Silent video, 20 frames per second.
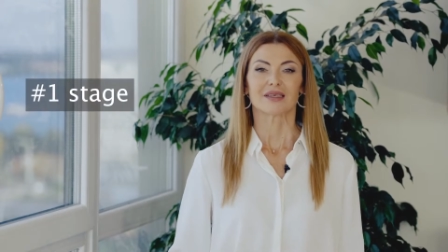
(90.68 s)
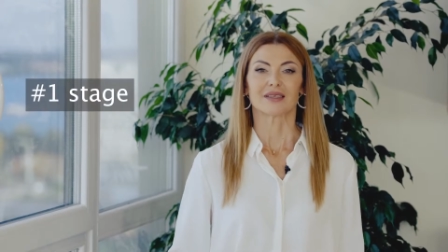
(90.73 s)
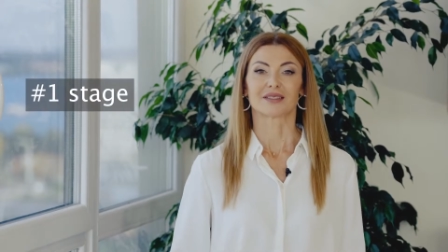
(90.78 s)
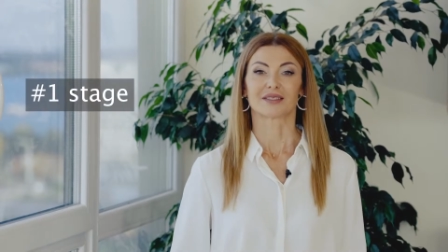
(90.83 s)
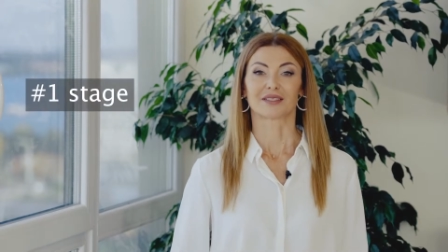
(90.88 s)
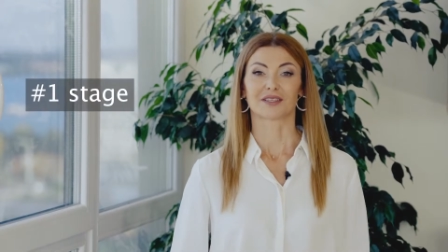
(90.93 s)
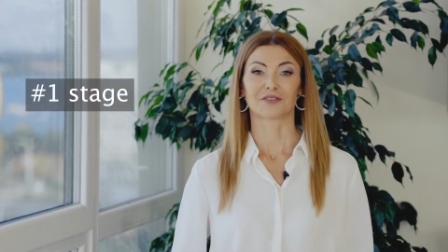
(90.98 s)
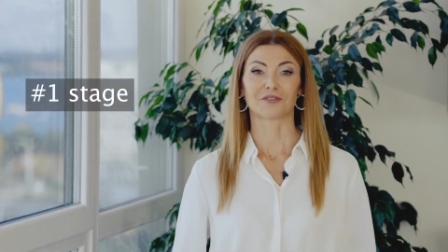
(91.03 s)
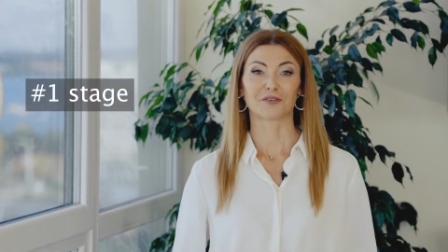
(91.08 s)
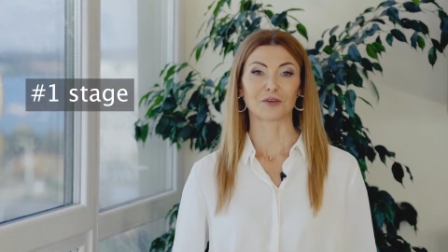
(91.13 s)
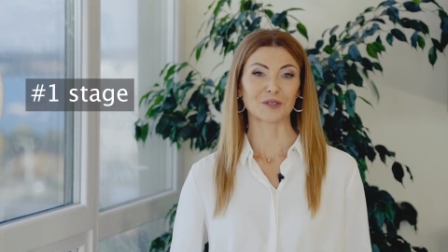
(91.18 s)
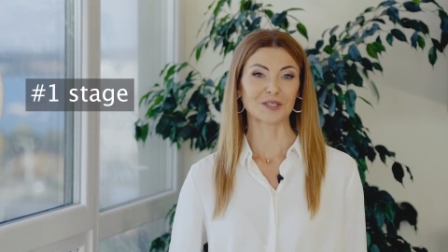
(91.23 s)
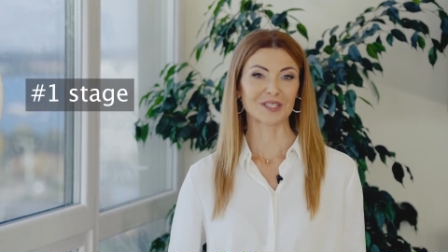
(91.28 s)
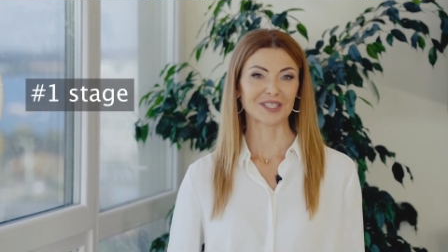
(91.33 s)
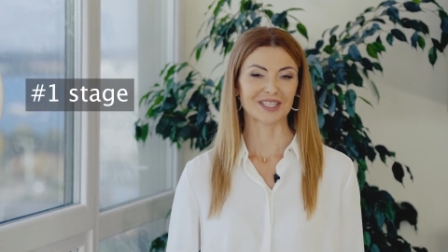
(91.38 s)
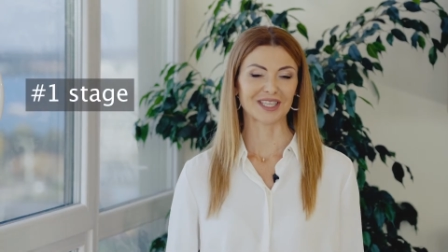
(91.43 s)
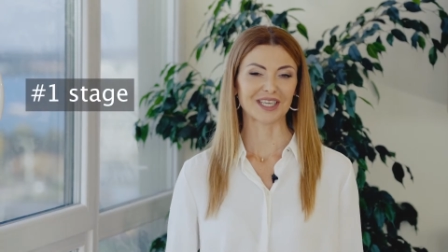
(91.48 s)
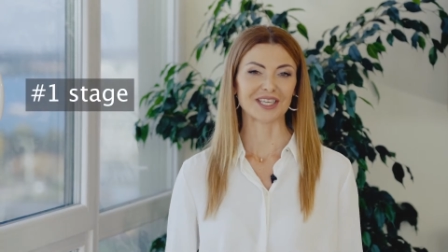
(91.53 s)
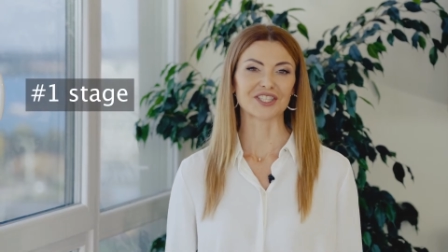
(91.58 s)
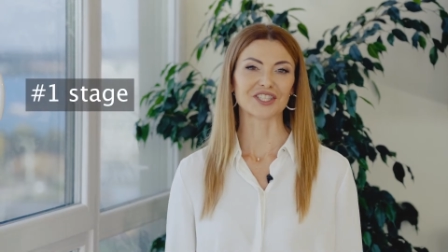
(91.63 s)
The first
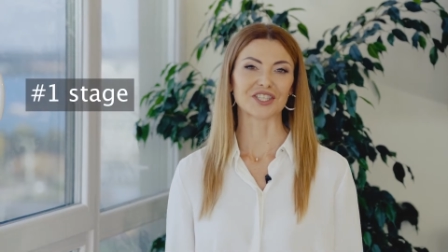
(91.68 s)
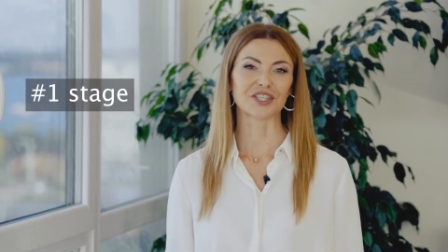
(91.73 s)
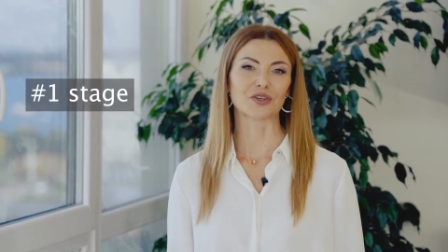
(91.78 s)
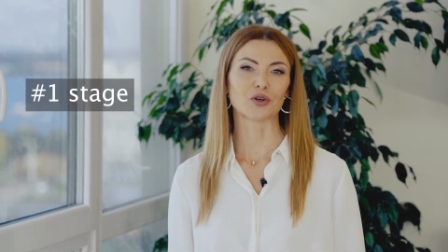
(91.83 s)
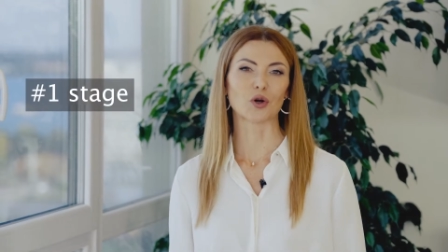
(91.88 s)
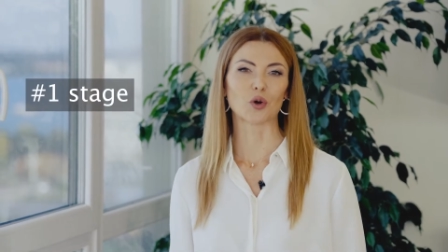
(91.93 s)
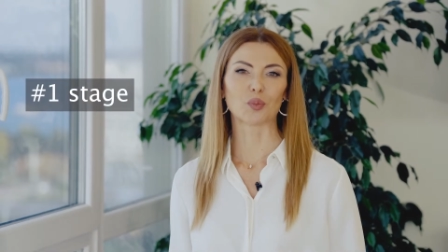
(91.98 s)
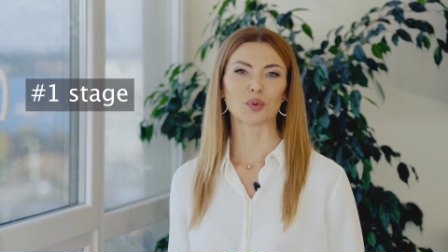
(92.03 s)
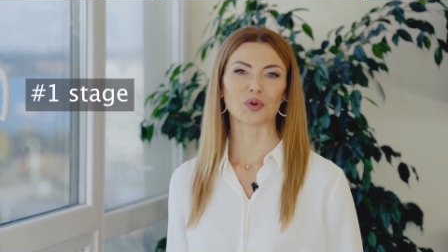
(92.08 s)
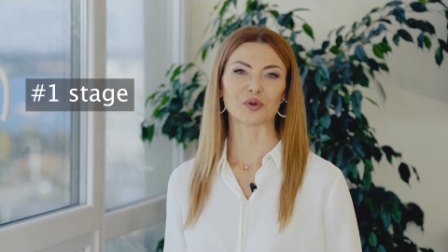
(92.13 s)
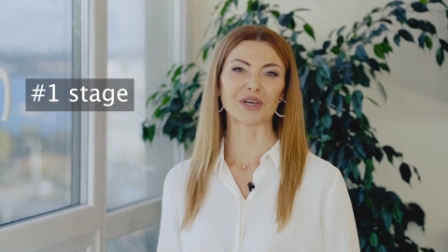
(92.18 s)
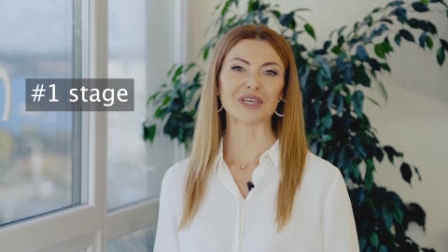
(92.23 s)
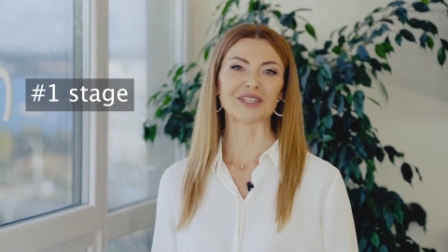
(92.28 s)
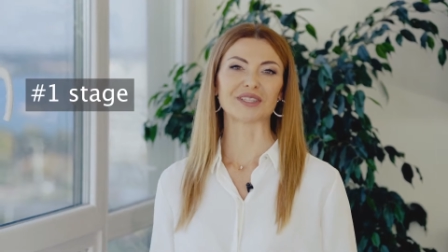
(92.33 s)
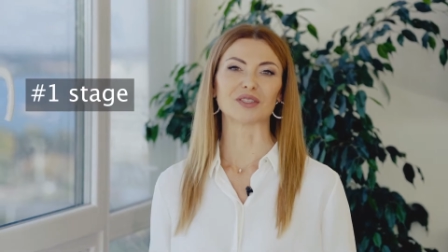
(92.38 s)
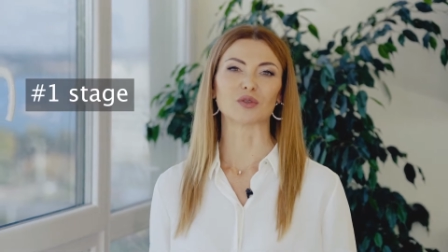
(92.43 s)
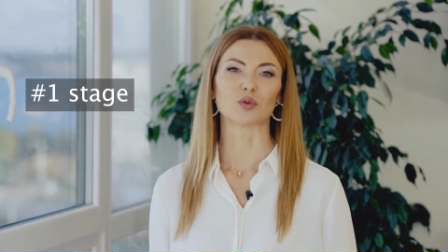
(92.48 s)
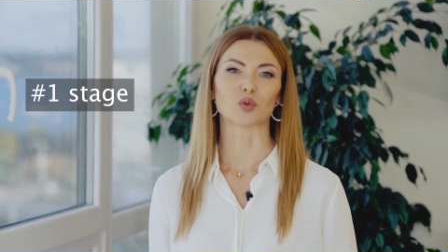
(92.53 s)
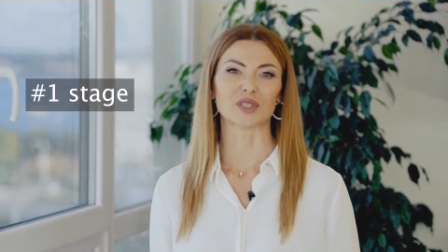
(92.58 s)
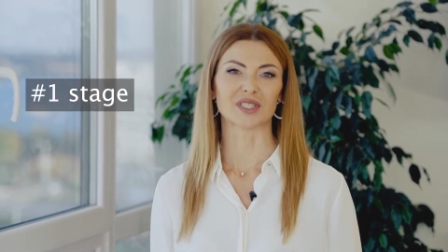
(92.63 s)
stage in
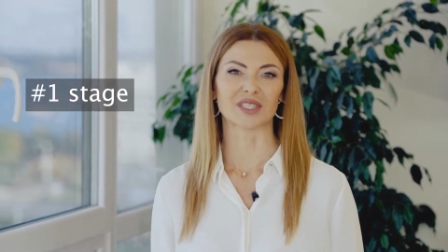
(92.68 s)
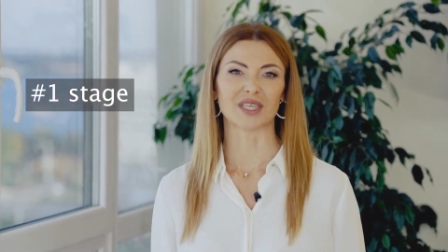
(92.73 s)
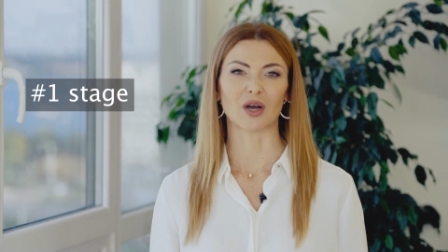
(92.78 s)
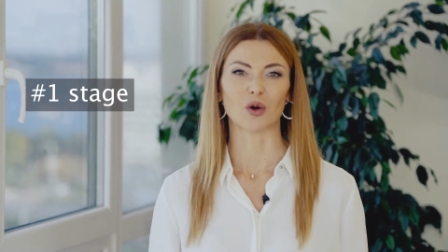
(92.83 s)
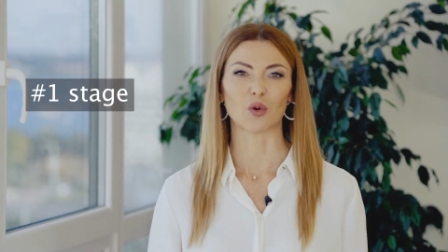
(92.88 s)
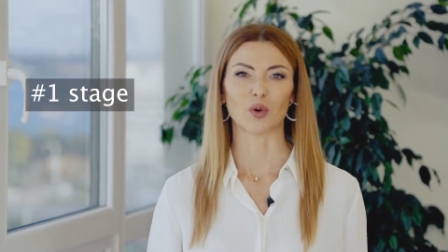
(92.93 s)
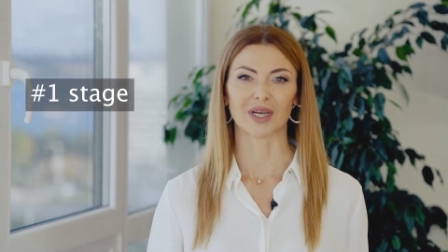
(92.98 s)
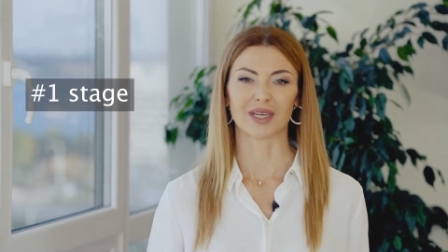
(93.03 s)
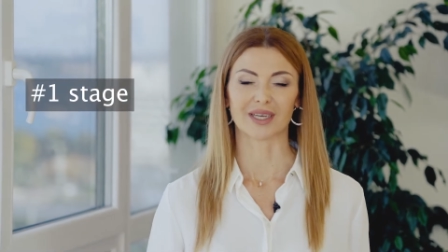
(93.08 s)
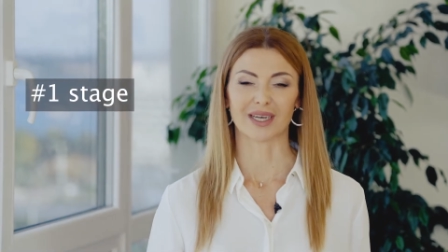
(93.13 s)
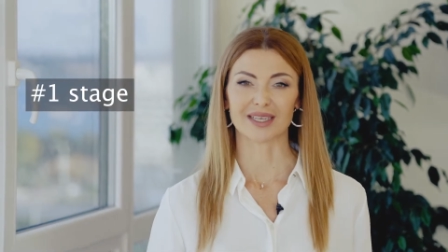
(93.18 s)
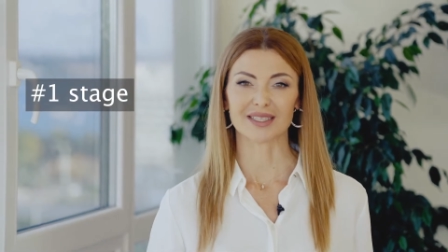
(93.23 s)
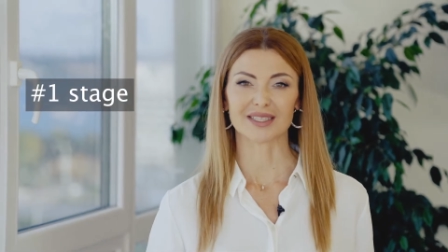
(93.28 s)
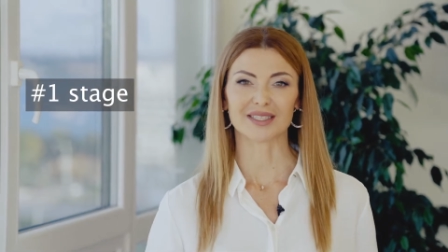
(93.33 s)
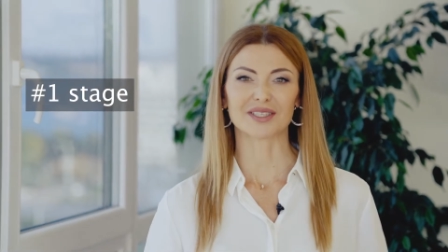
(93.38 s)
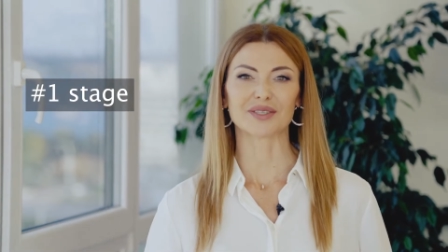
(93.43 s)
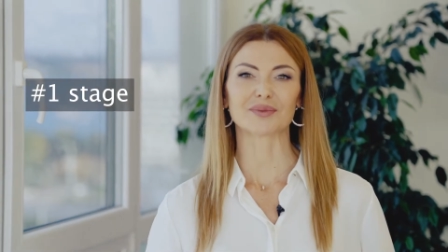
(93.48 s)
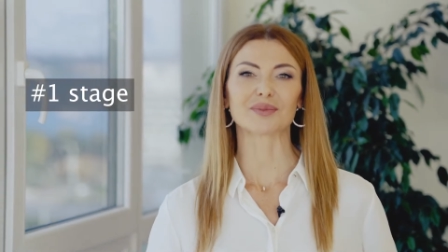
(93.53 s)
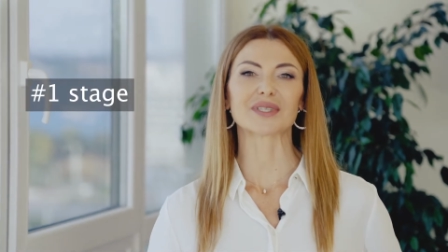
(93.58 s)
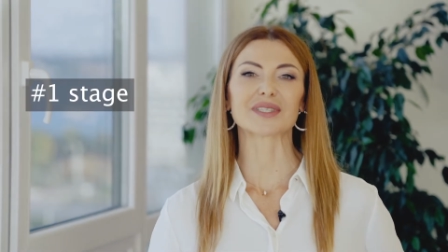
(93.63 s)
cooperating with our
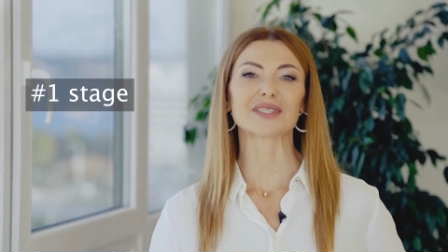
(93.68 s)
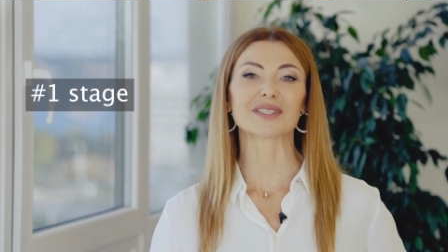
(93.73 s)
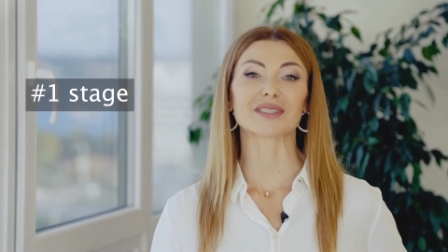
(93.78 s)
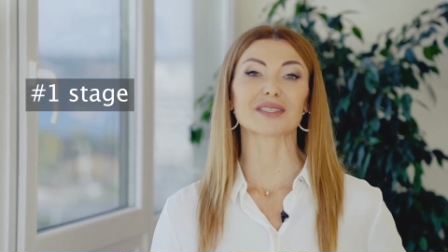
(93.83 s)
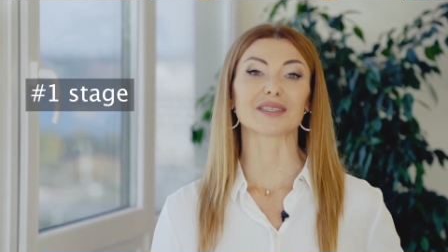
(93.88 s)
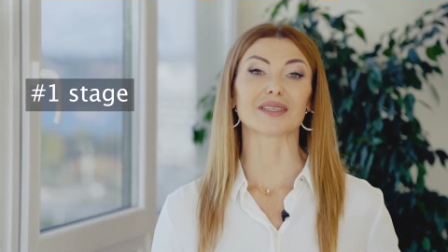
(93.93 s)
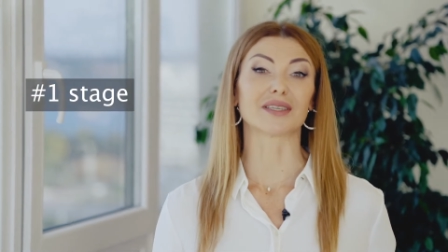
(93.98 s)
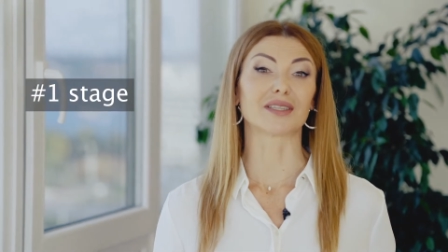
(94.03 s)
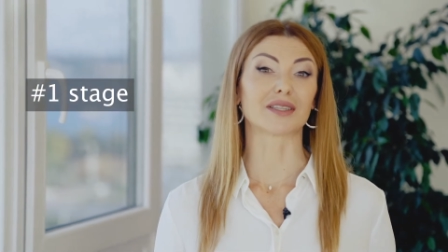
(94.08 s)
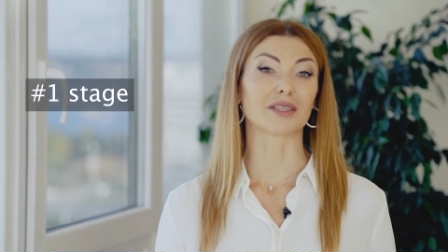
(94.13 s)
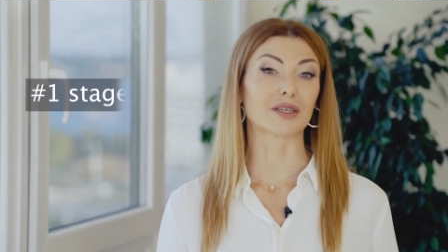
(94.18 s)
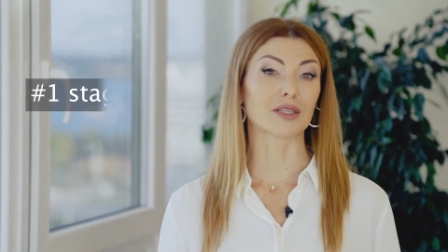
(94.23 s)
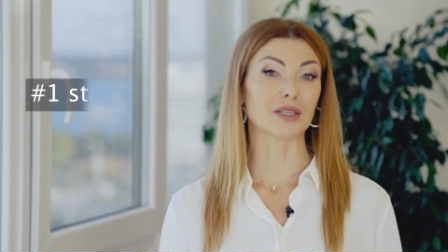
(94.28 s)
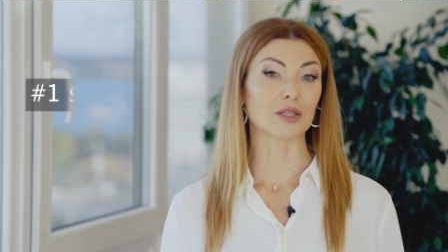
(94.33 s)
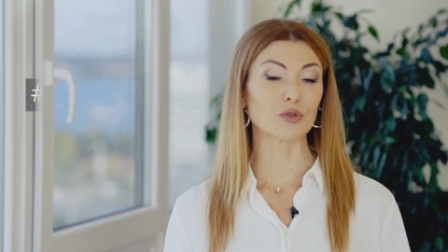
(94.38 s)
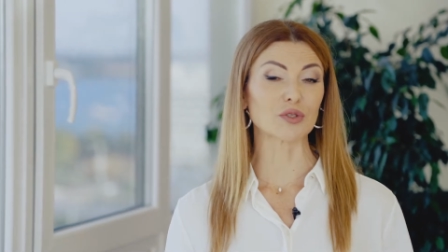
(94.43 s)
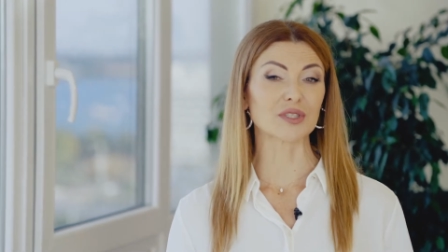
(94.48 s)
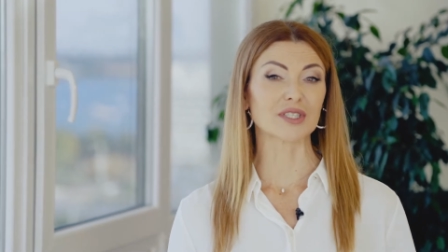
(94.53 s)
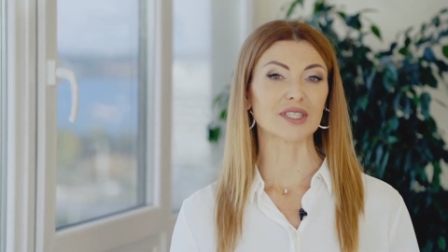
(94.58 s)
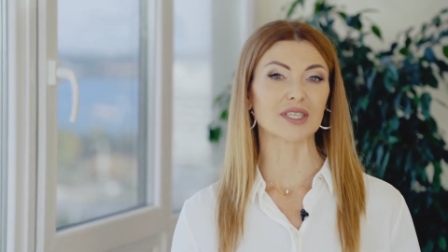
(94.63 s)
customers
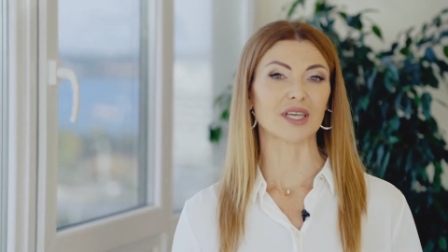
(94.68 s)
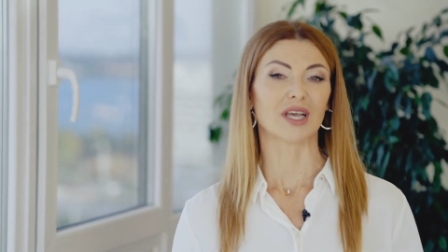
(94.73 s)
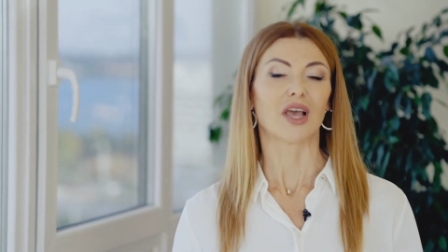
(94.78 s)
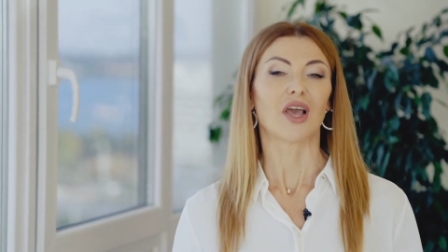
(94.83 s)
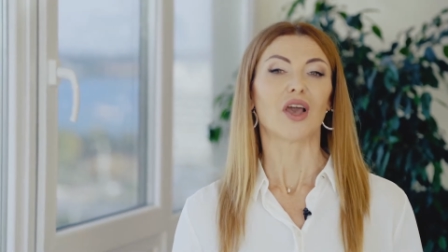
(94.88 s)
includes